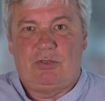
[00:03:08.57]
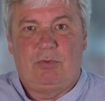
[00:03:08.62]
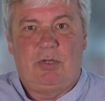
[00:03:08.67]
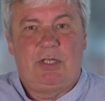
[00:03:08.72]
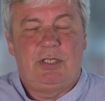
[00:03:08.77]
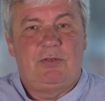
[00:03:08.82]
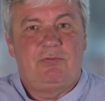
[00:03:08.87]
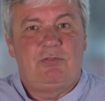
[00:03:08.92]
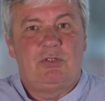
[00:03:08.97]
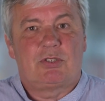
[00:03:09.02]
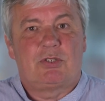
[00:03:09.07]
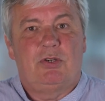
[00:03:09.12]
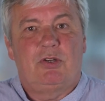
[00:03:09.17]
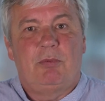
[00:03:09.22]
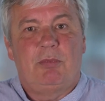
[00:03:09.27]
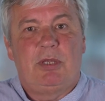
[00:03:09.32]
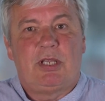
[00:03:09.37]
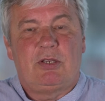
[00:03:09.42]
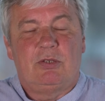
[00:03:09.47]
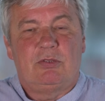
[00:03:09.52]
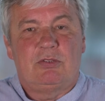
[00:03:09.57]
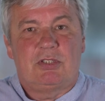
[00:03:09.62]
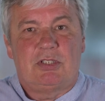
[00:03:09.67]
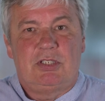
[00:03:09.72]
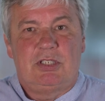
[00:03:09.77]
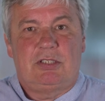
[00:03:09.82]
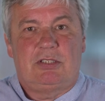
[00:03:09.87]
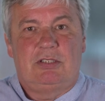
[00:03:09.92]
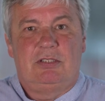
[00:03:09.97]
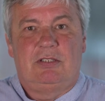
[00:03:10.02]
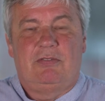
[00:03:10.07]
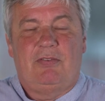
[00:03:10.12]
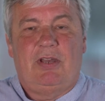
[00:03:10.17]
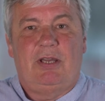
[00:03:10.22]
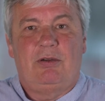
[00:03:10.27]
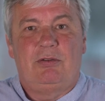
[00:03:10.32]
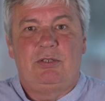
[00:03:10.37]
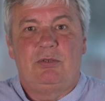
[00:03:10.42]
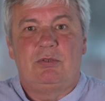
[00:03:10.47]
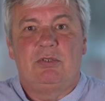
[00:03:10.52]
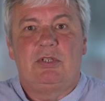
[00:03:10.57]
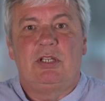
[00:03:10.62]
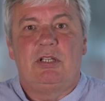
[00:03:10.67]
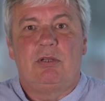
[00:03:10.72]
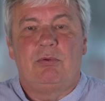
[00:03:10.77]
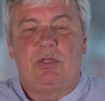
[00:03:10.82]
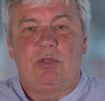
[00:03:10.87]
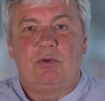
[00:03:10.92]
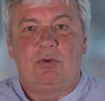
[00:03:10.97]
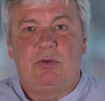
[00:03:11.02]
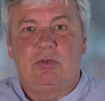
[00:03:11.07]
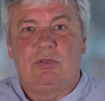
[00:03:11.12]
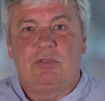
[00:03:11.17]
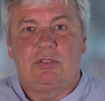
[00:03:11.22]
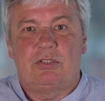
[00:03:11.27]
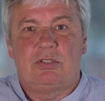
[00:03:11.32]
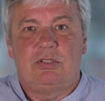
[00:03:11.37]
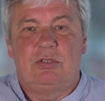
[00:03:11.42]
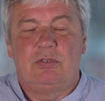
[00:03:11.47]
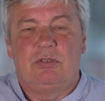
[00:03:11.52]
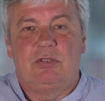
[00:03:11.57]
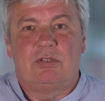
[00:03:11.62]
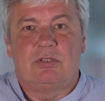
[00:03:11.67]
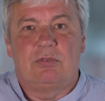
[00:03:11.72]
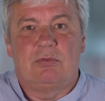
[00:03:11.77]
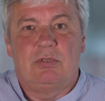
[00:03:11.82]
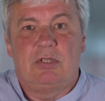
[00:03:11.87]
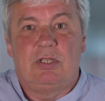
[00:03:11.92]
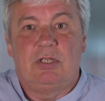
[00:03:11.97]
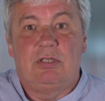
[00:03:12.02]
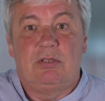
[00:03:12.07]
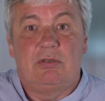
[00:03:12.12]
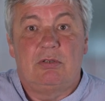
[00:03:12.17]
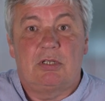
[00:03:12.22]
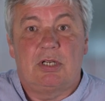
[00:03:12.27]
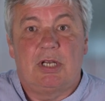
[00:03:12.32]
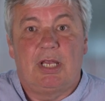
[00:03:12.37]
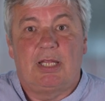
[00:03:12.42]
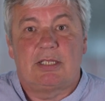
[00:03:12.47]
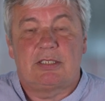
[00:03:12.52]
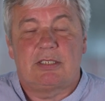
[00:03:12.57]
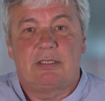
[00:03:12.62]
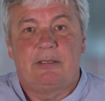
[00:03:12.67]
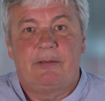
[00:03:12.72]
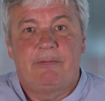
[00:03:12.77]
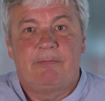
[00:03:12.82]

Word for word: Well, you've just got to be consistent of how you deal with all the students within your class.